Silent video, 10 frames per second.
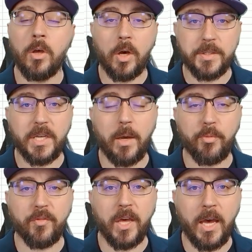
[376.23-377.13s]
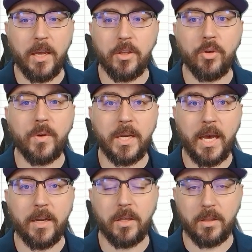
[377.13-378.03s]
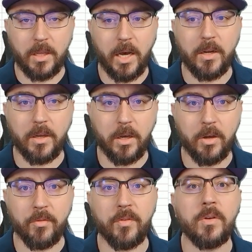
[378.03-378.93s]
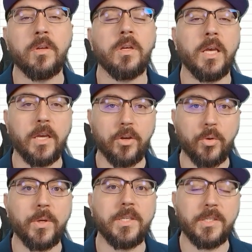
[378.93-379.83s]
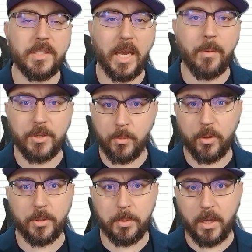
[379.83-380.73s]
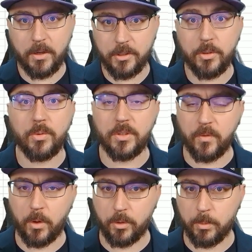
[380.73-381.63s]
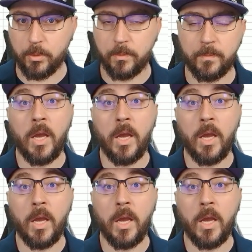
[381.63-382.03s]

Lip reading: On top of that, you can add a lot of increased damage multipliers to this vulnerable.